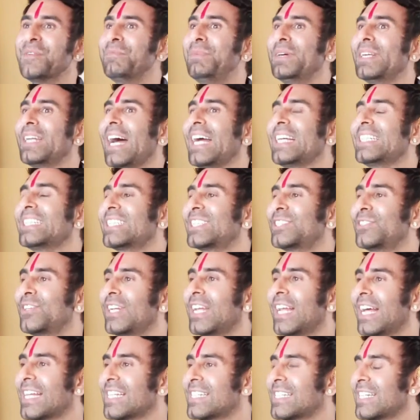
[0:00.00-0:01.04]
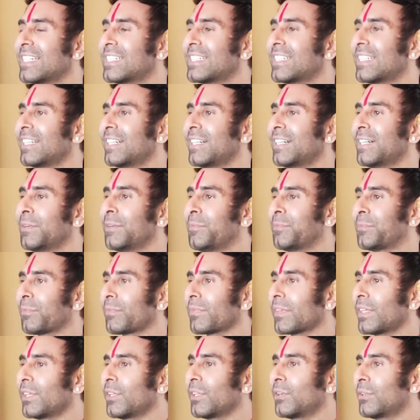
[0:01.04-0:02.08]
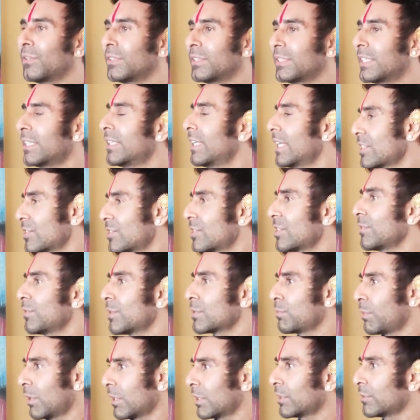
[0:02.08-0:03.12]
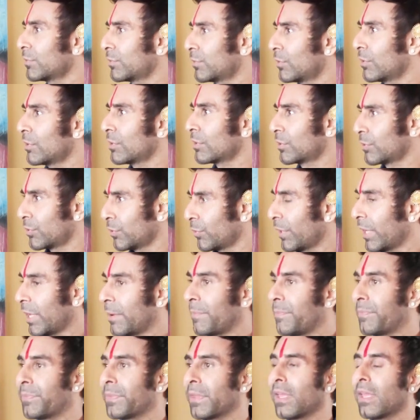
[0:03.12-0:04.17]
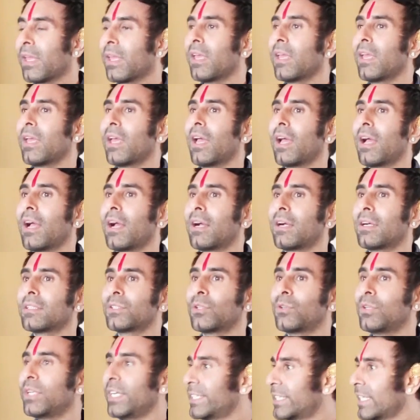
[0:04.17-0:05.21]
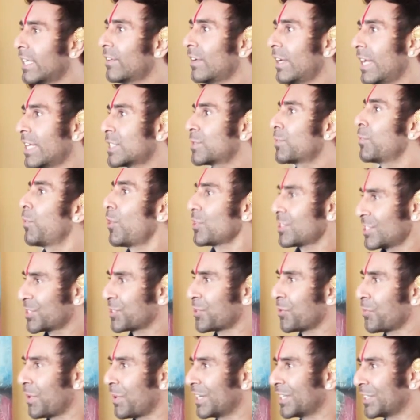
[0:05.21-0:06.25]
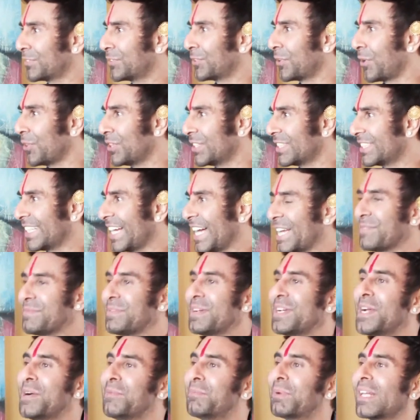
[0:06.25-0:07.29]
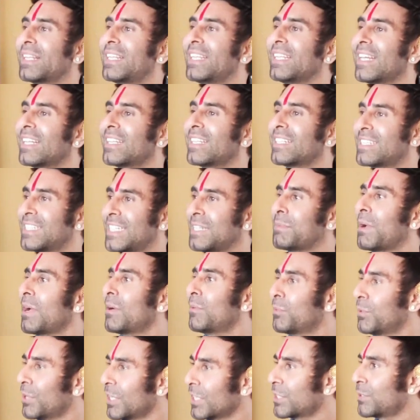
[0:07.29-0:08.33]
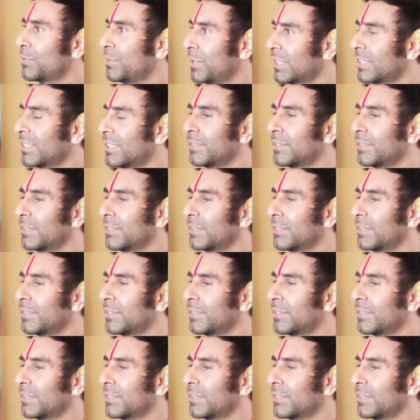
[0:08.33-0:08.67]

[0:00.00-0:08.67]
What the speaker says: But I just realized that, you know, the industry was wonderful through him. Though later I realized it wasn't so wonderful all the time. But I think the team I worked with,